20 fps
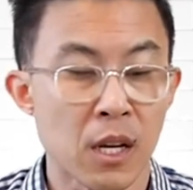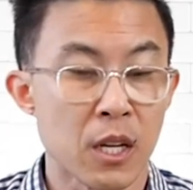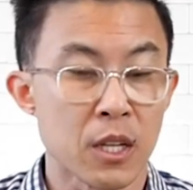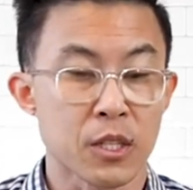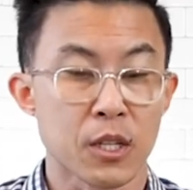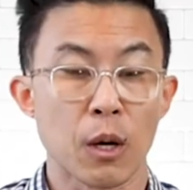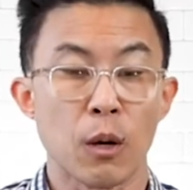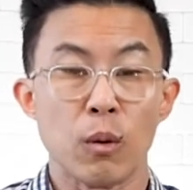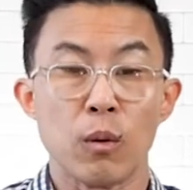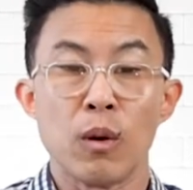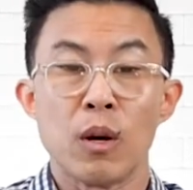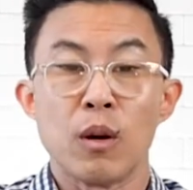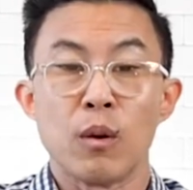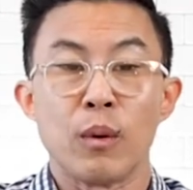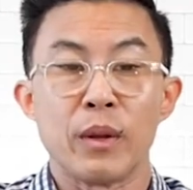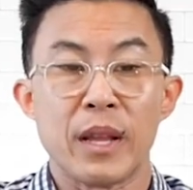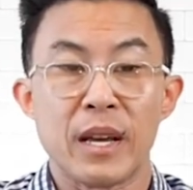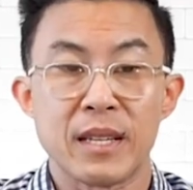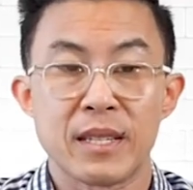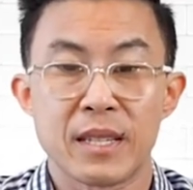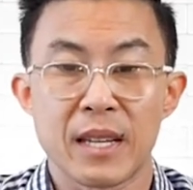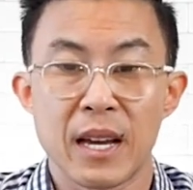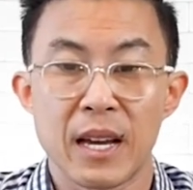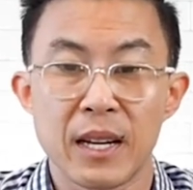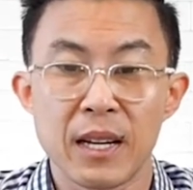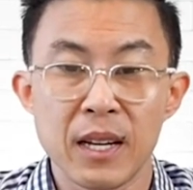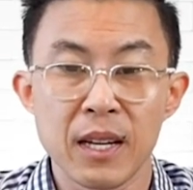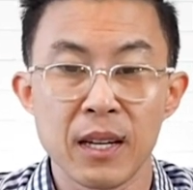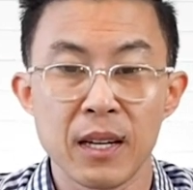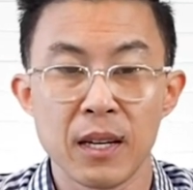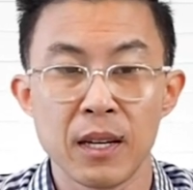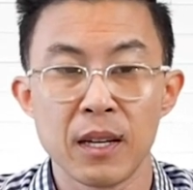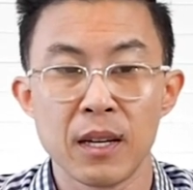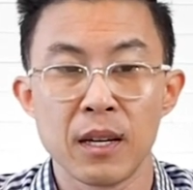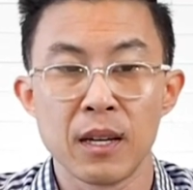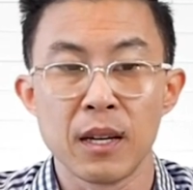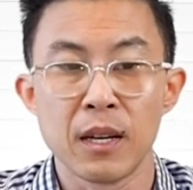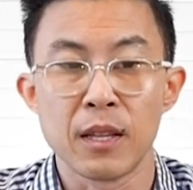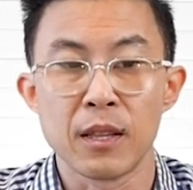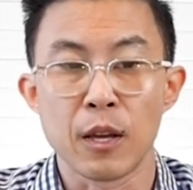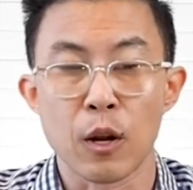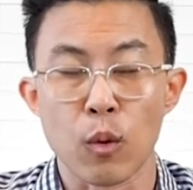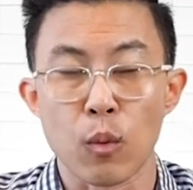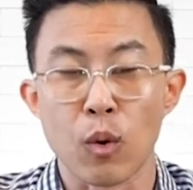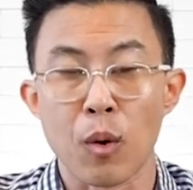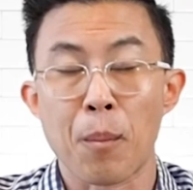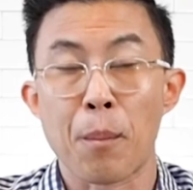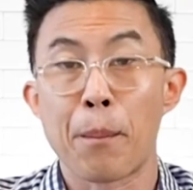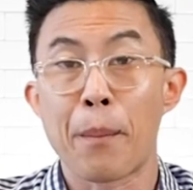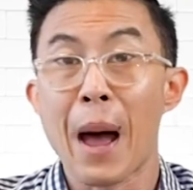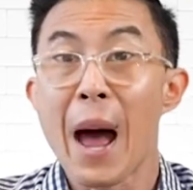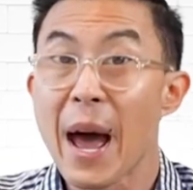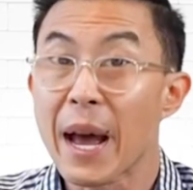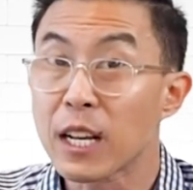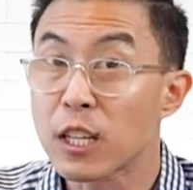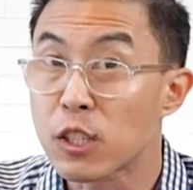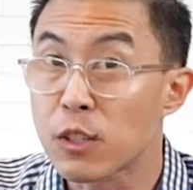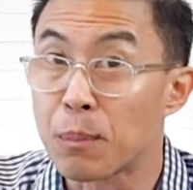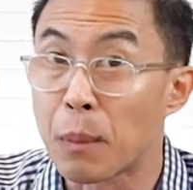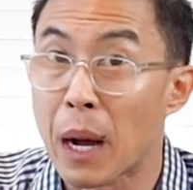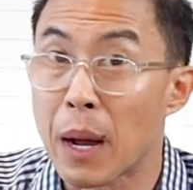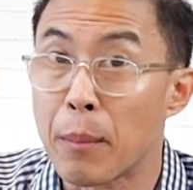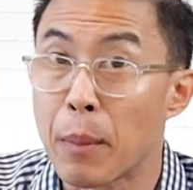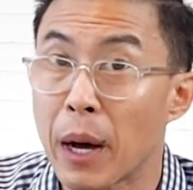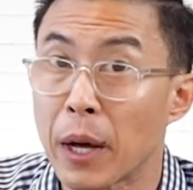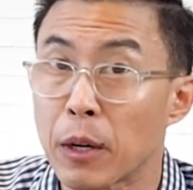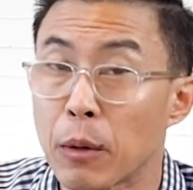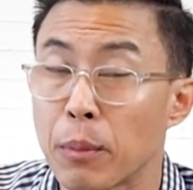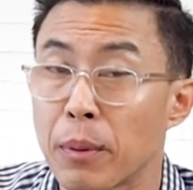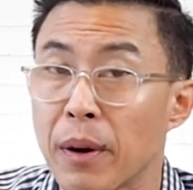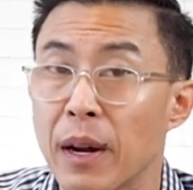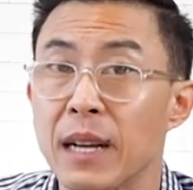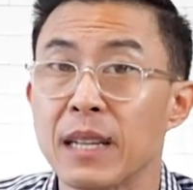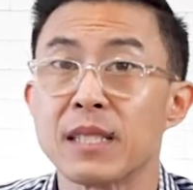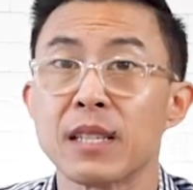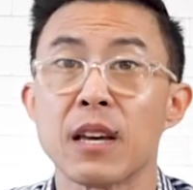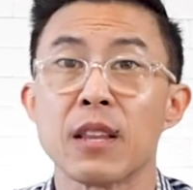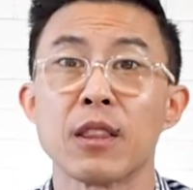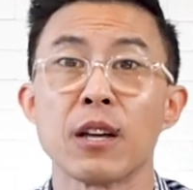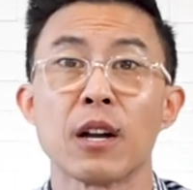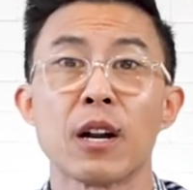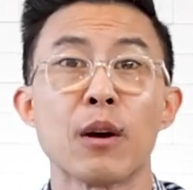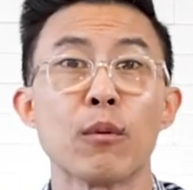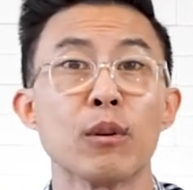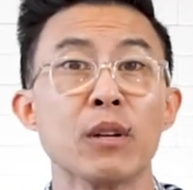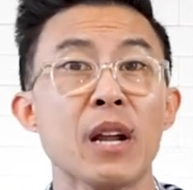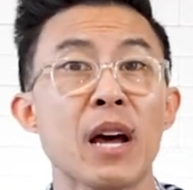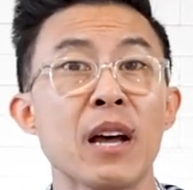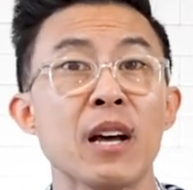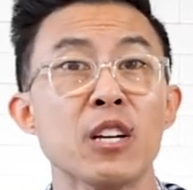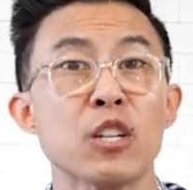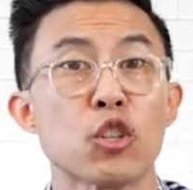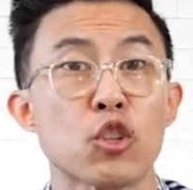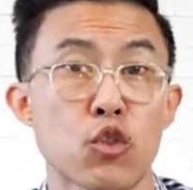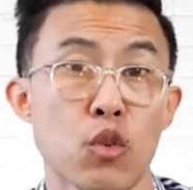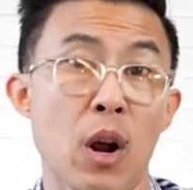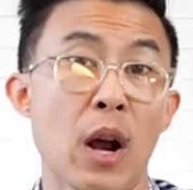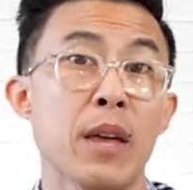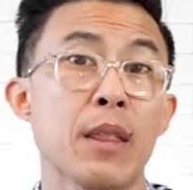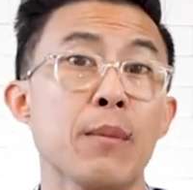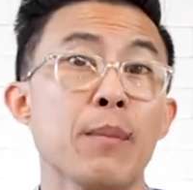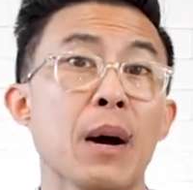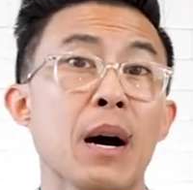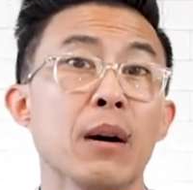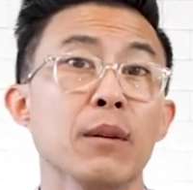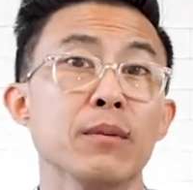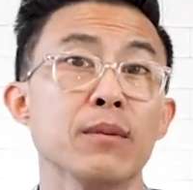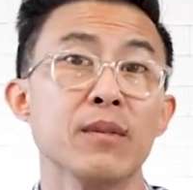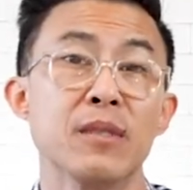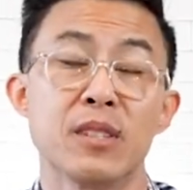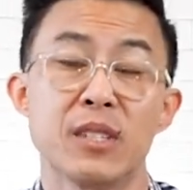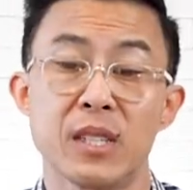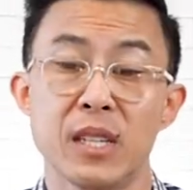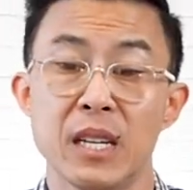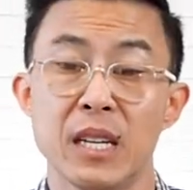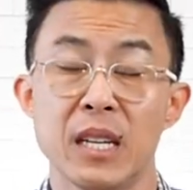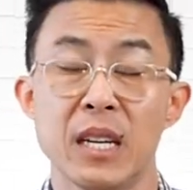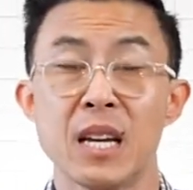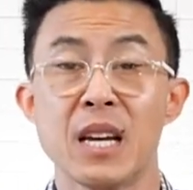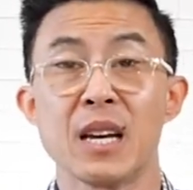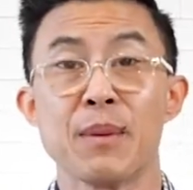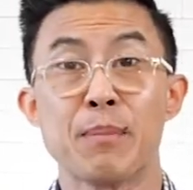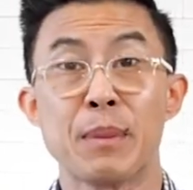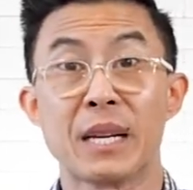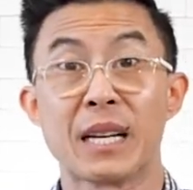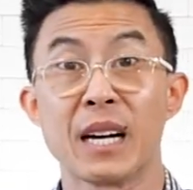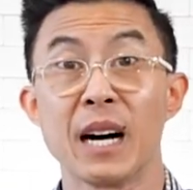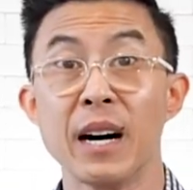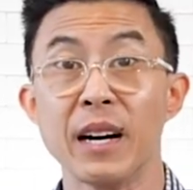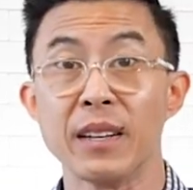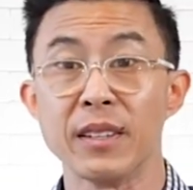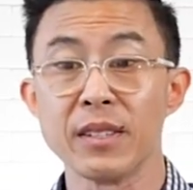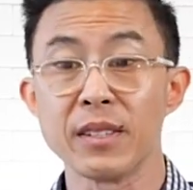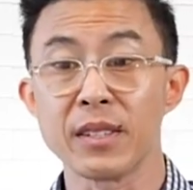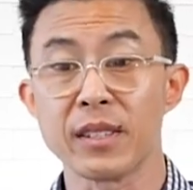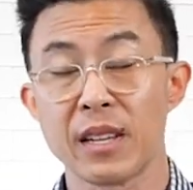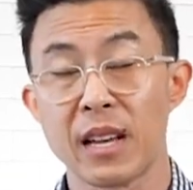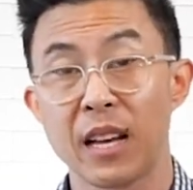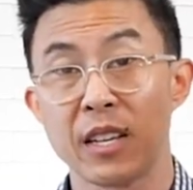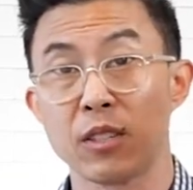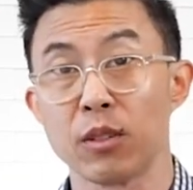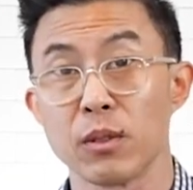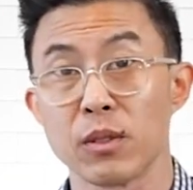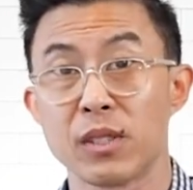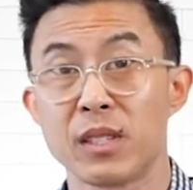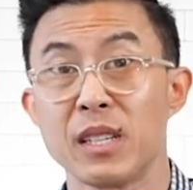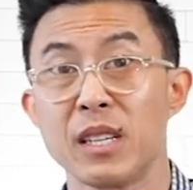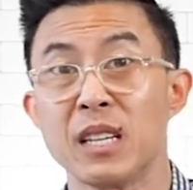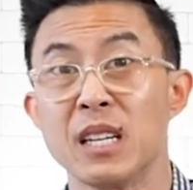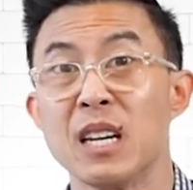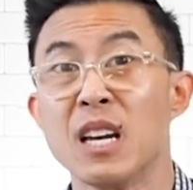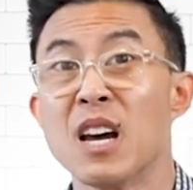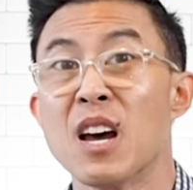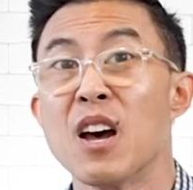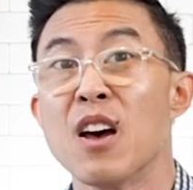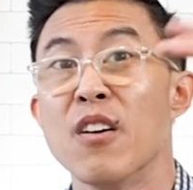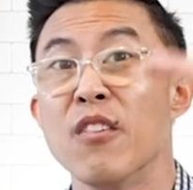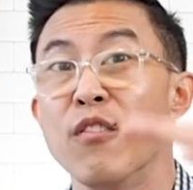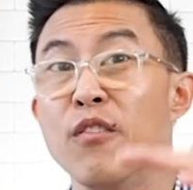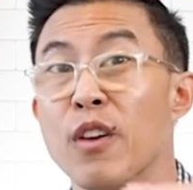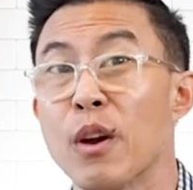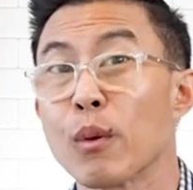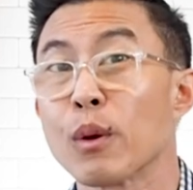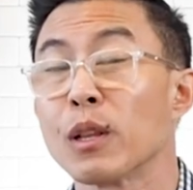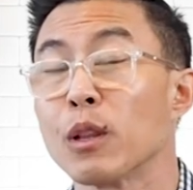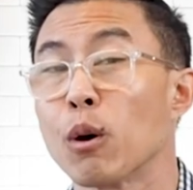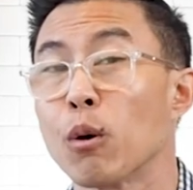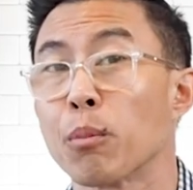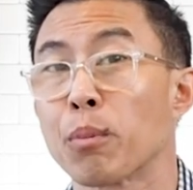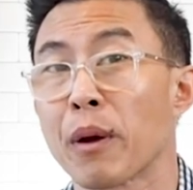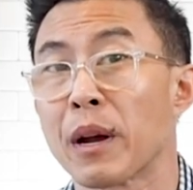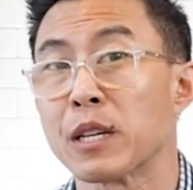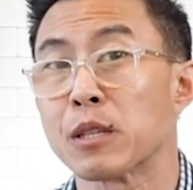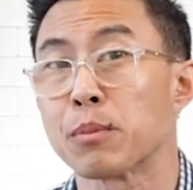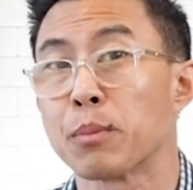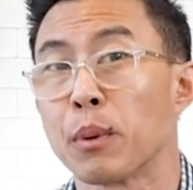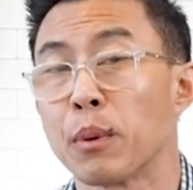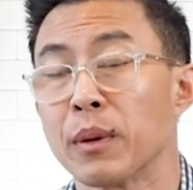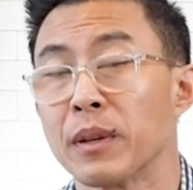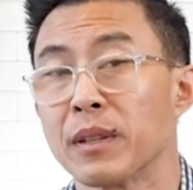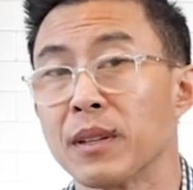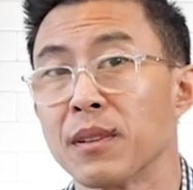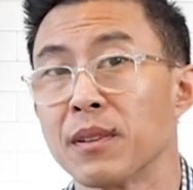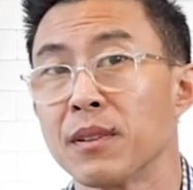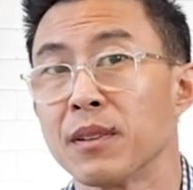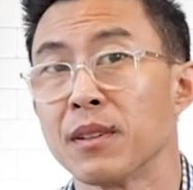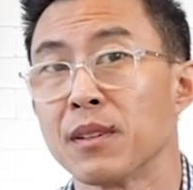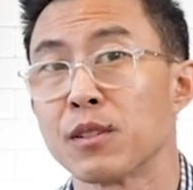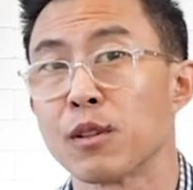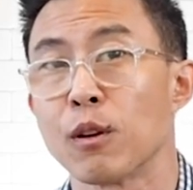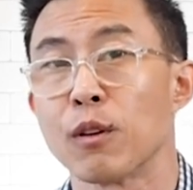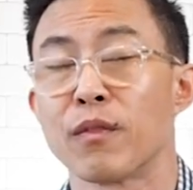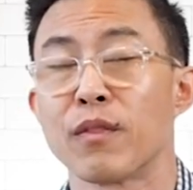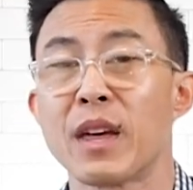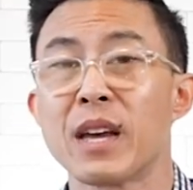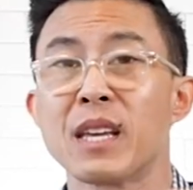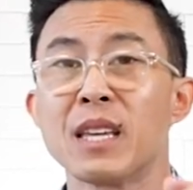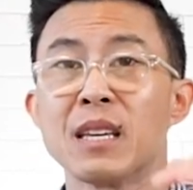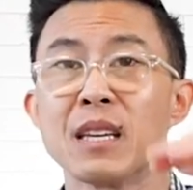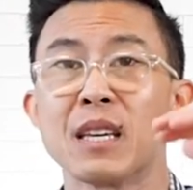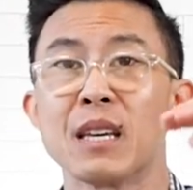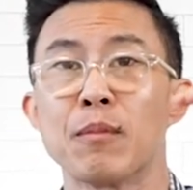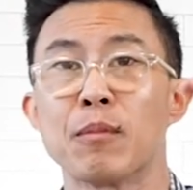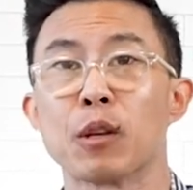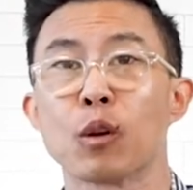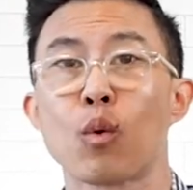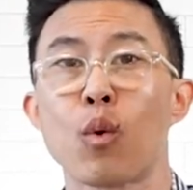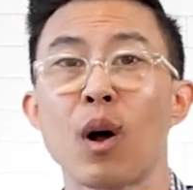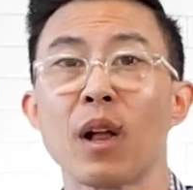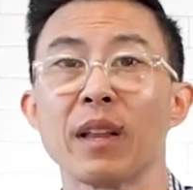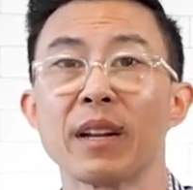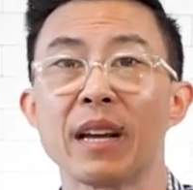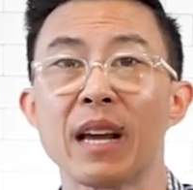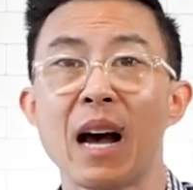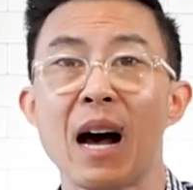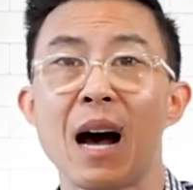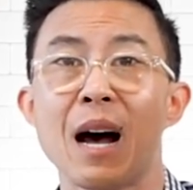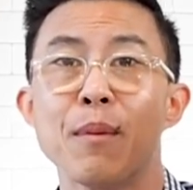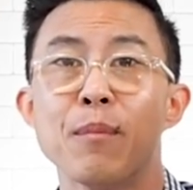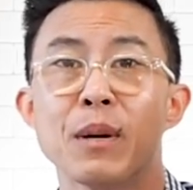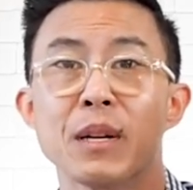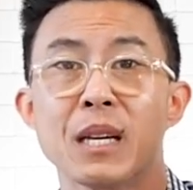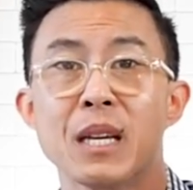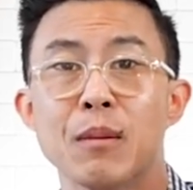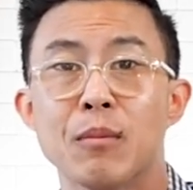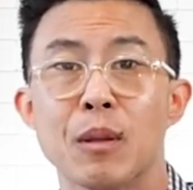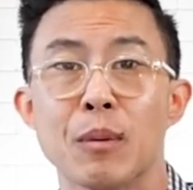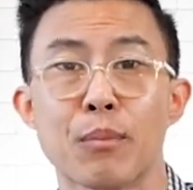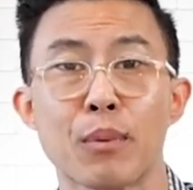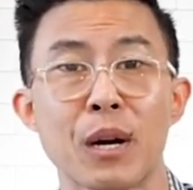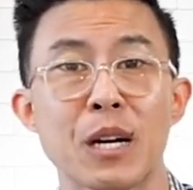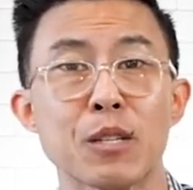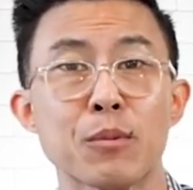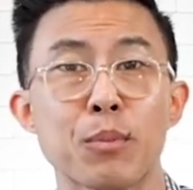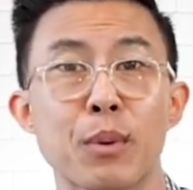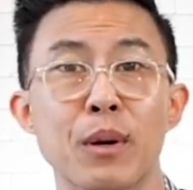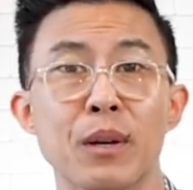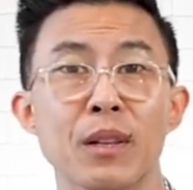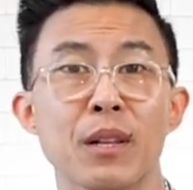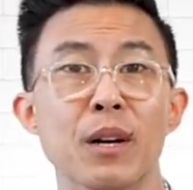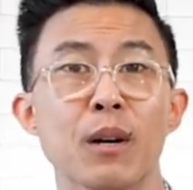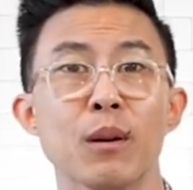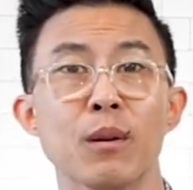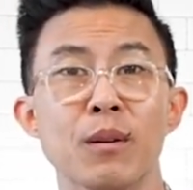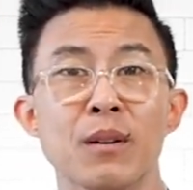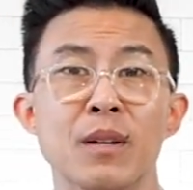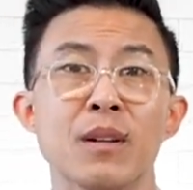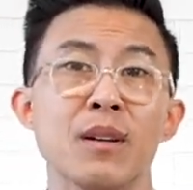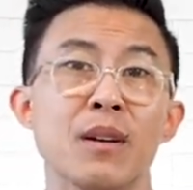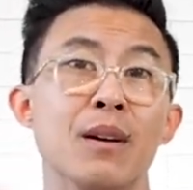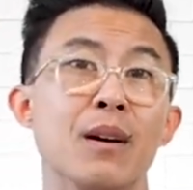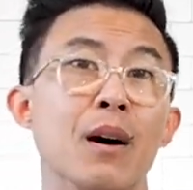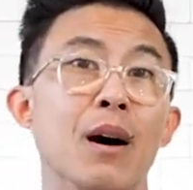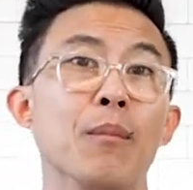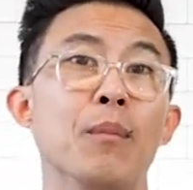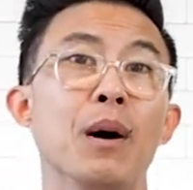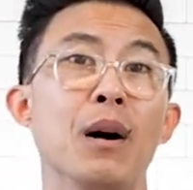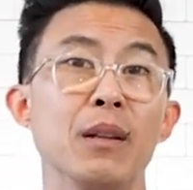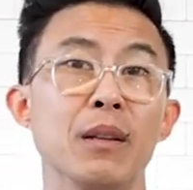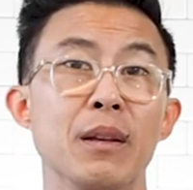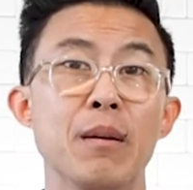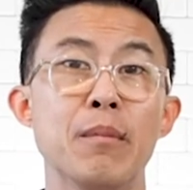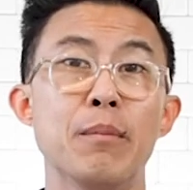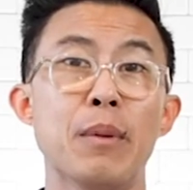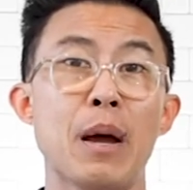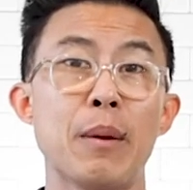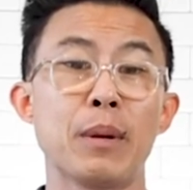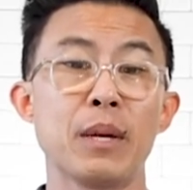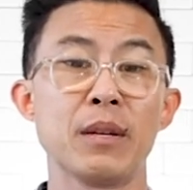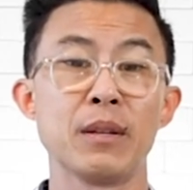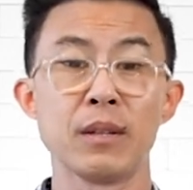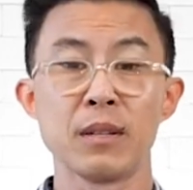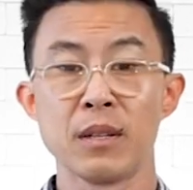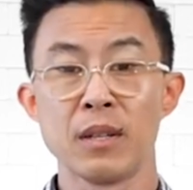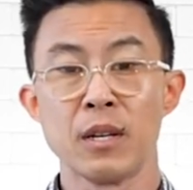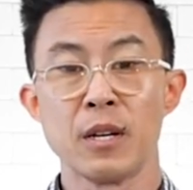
So when they said there were bags by Monoprice, I thought I would try them out and see, because as you'll see, very low price point. So if they can keep the quality high, but keep the price point low, I'm all in, baby.